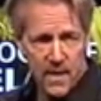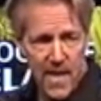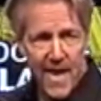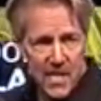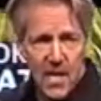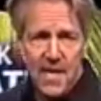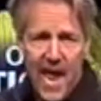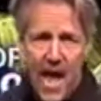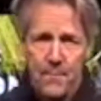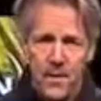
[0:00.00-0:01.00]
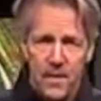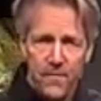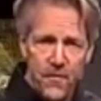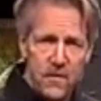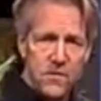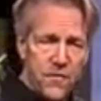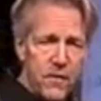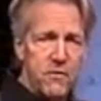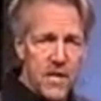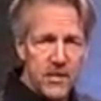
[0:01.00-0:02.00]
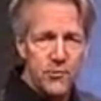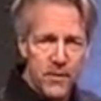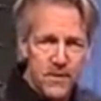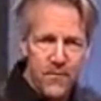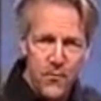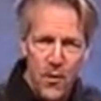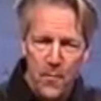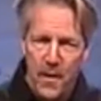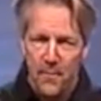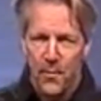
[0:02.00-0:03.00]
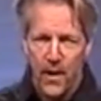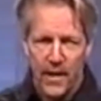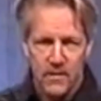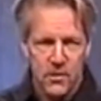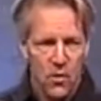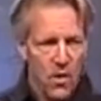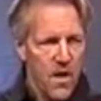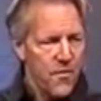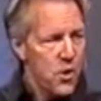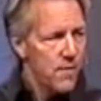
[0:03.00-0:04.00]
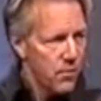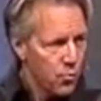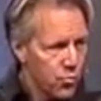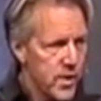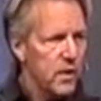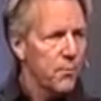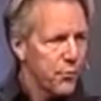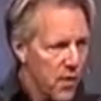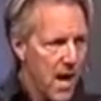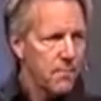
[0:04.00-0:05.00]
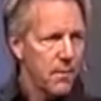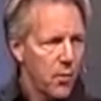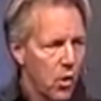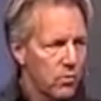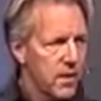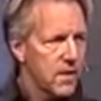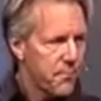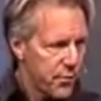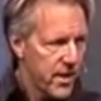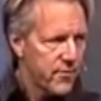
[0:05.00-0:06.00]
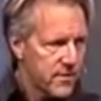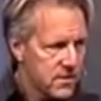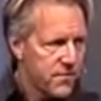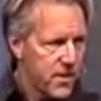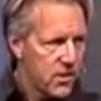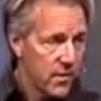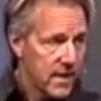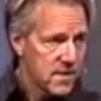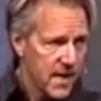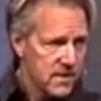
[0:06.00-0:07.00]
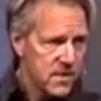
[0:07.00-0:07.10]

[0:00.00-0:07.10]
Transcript: That didn't happen in the first few centuries of the Roman Empire, so you have a real problem holding the preterist view, as I